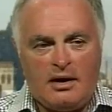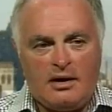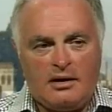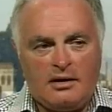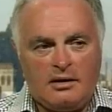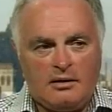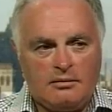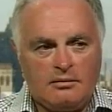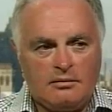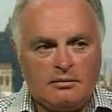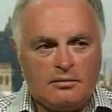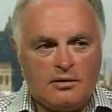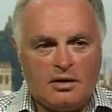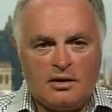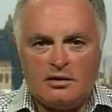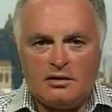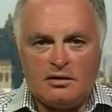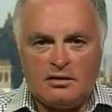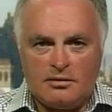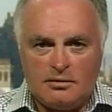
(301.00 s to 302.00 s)

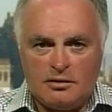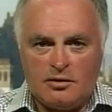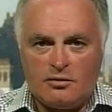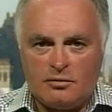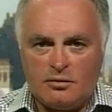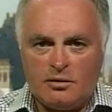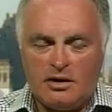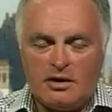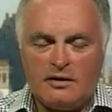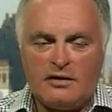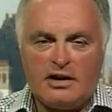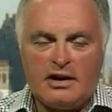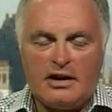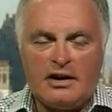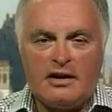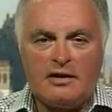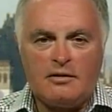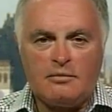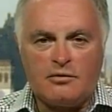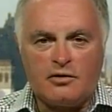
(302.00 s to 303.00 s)
Well, living
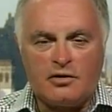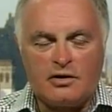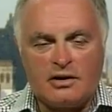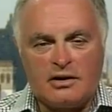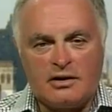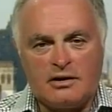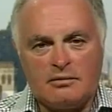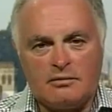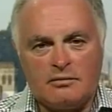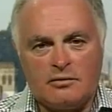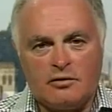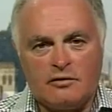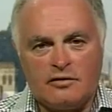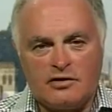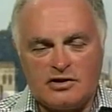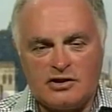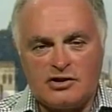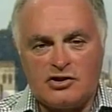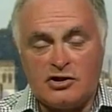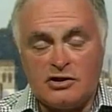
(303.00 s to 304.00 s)
in Edinburgh,
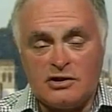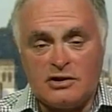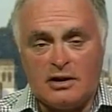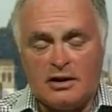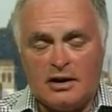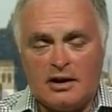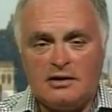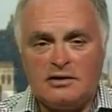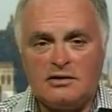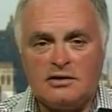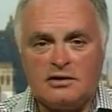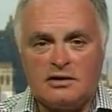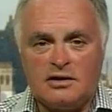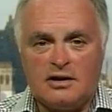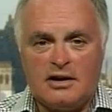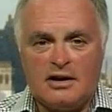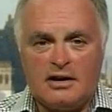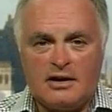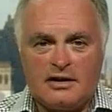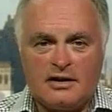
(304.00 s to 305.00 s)
obviously she's in London,
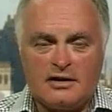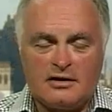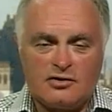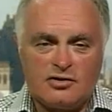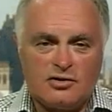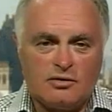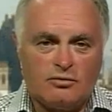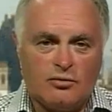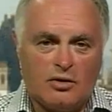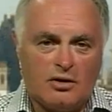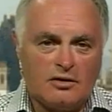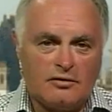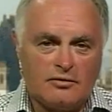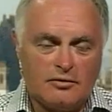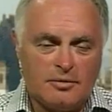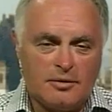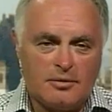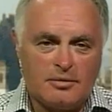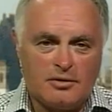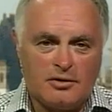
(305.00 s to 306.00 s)
and I think there's some
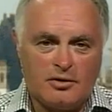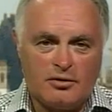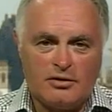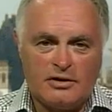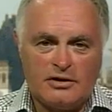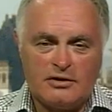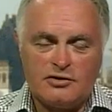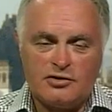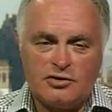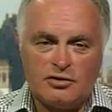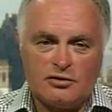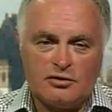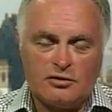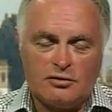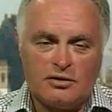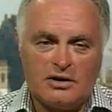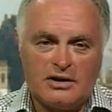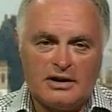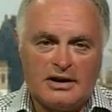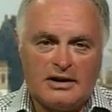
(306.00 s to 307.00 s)
wonderful people down there, John,
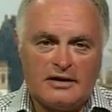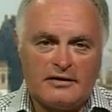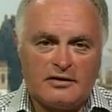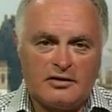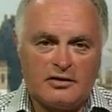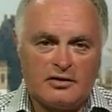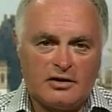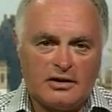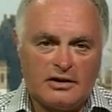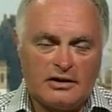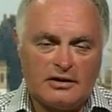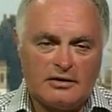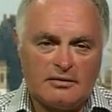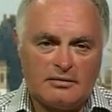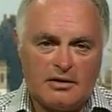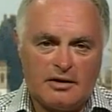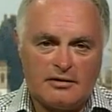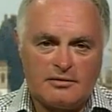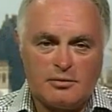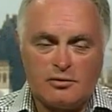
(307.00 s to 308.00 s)
looking after
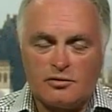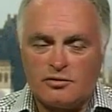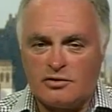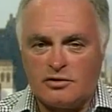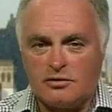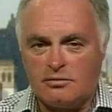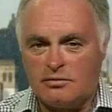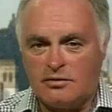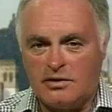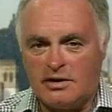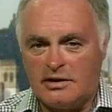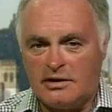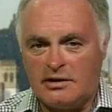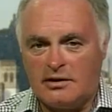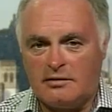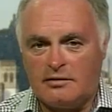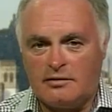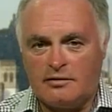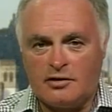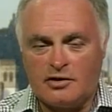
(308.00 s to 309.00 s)
her. I spoke to
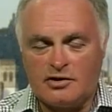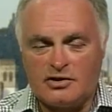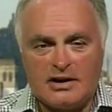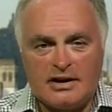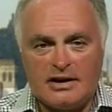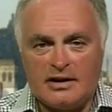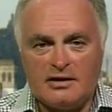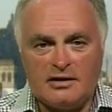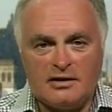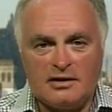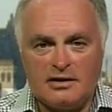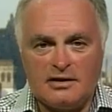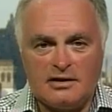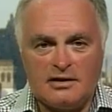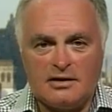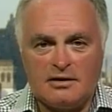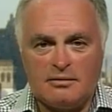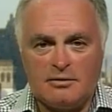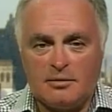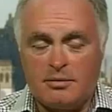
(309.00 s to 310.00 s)
them firsthand,
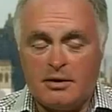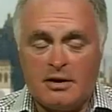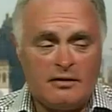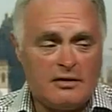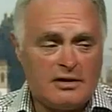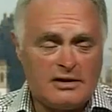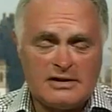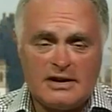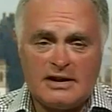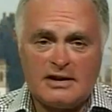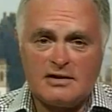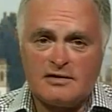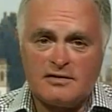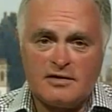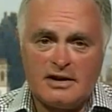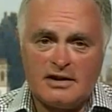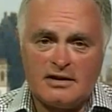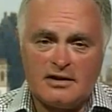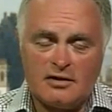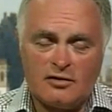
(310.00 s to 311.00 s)
and we're perfectly
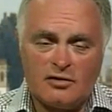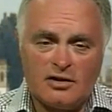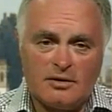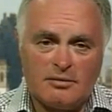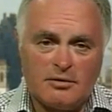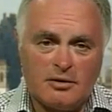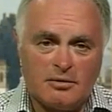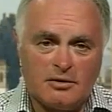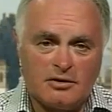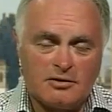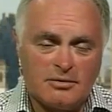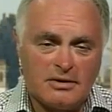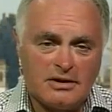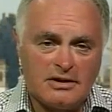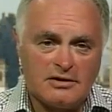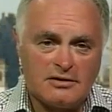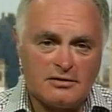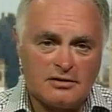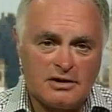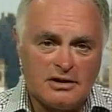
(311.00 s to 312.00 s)
satisfied that the right people are
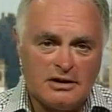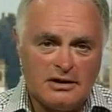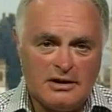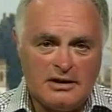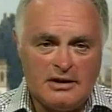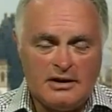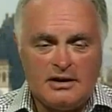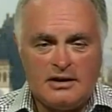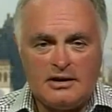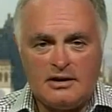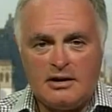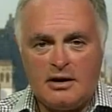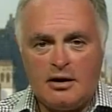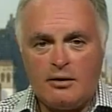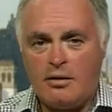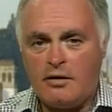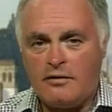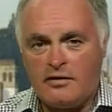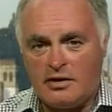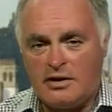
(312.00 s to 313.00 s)
speaking to her.
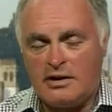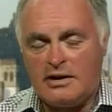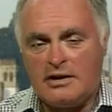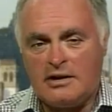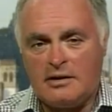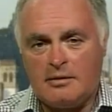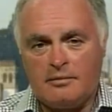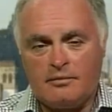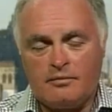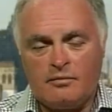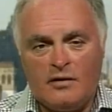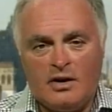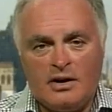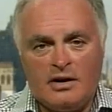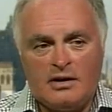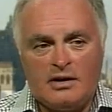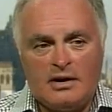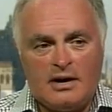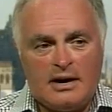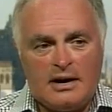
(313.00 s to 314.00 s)
However,
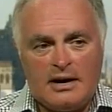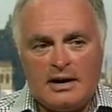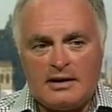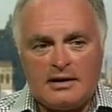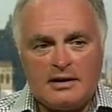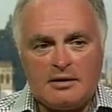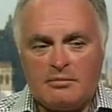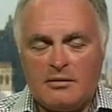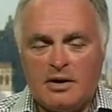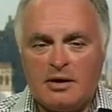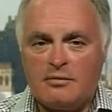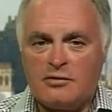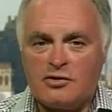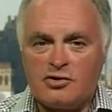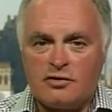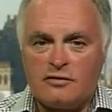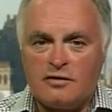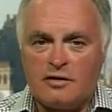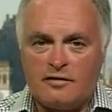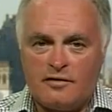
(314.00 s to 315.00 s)
I think
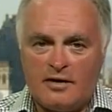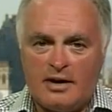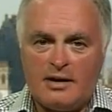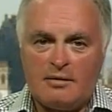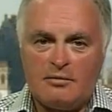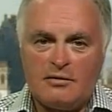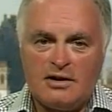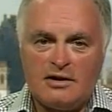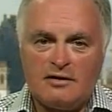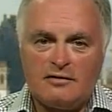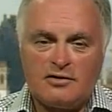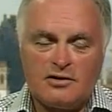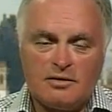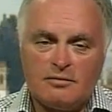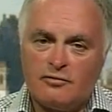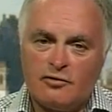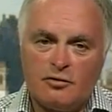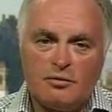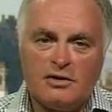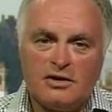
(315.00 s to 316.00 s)
members of her family and
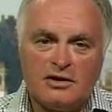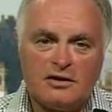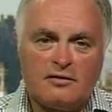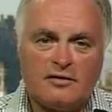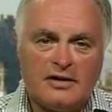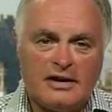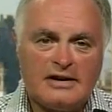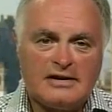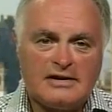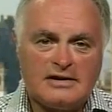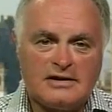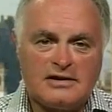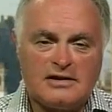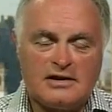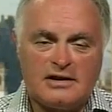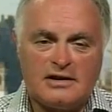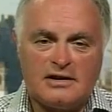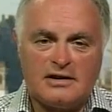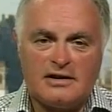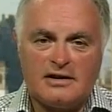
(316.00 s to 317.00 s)
some familiar
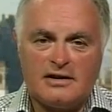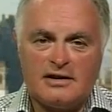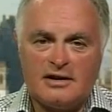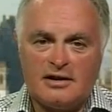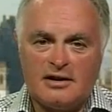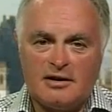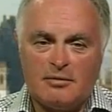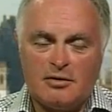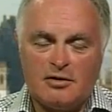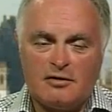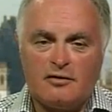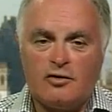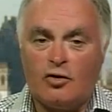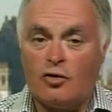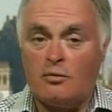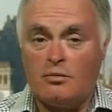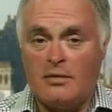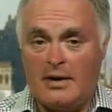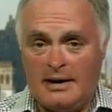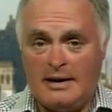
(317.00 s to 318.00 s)
faces and a bit of
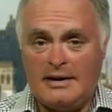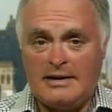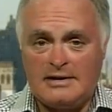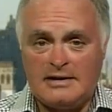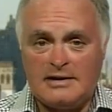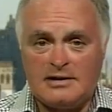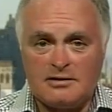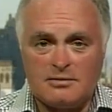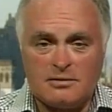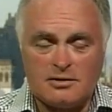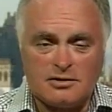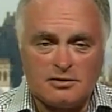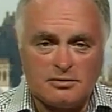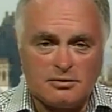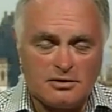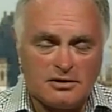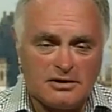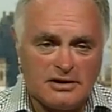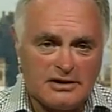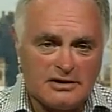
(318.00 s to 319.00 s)
normality is what
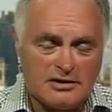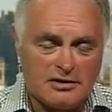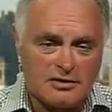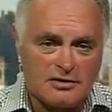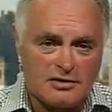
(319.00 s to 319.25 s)
Susan needs.